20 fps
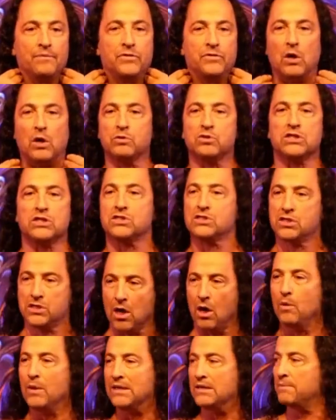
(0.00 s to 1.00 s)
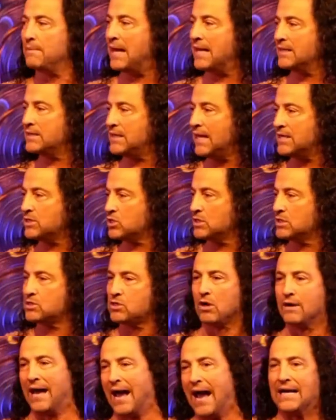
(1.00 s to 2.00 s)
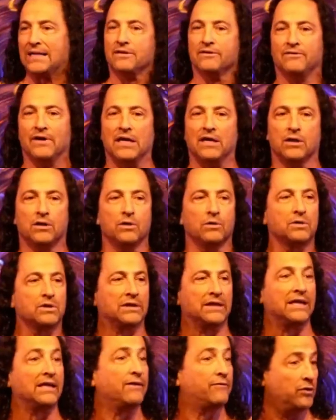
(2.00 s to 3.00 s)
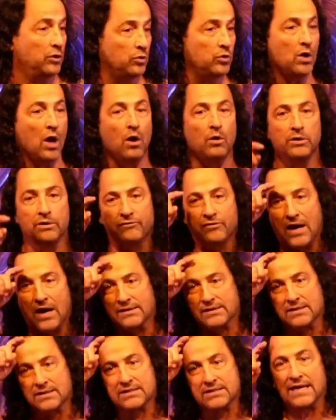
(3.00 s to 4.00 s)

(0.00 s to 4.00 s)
Don't just go into meditation and start activating Kundalini if you know you've got this